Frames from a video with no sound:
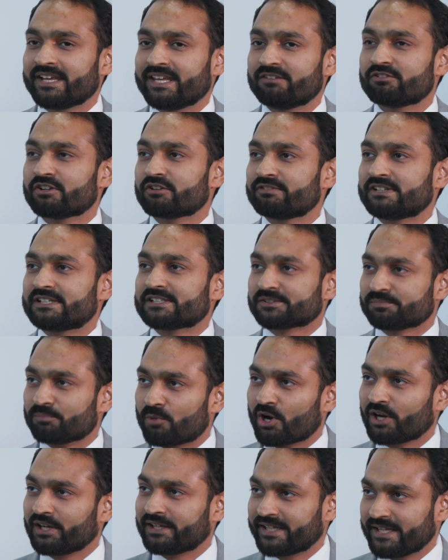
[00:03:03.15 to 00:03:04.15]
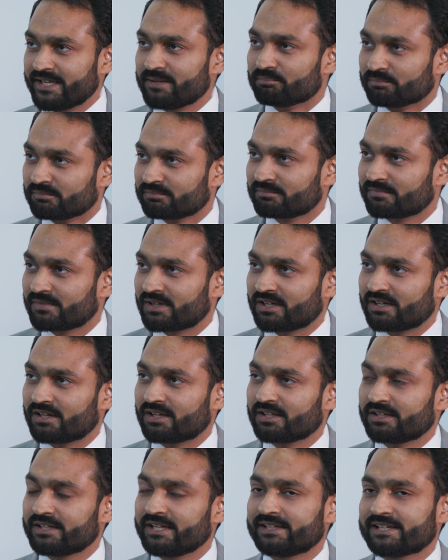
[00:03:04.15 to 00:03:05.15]
even with a small team,
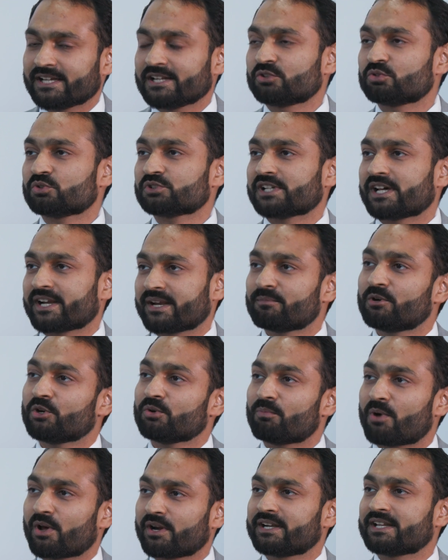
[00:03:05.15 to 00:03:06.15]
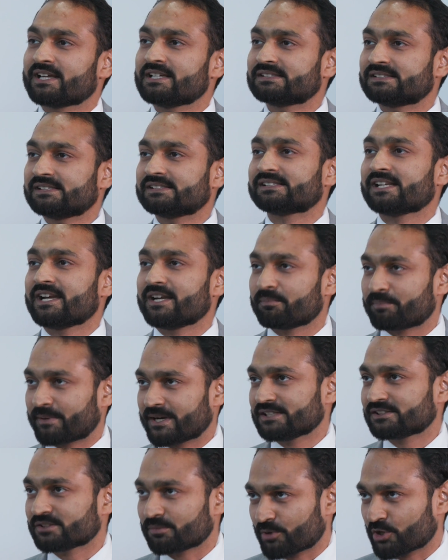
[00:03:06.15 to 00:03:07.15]
the telcos are able to monetize this
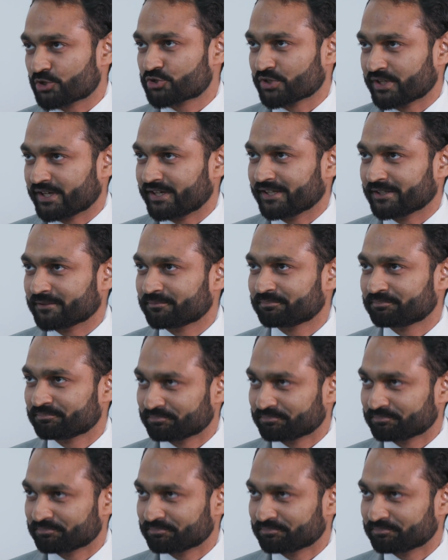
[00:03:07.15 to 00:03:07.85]
enterprise opportunity.